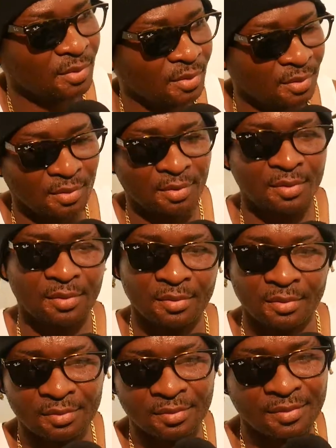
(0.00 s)
The name,
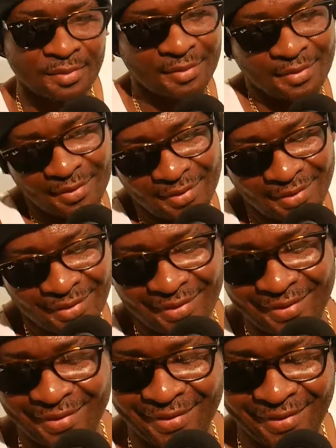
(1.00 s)
Ovadose.
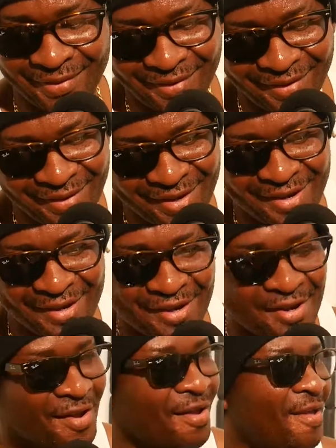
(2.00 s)
Well,
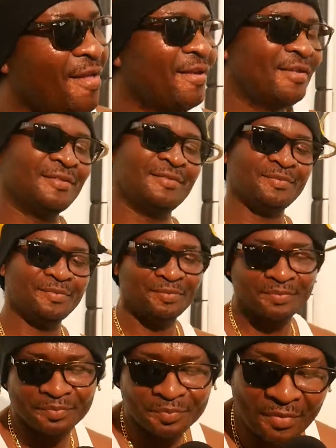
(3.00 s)
explain that for me
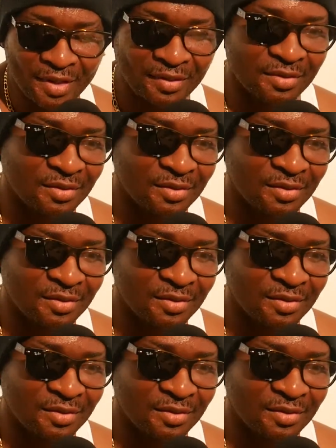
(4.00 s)
quickly.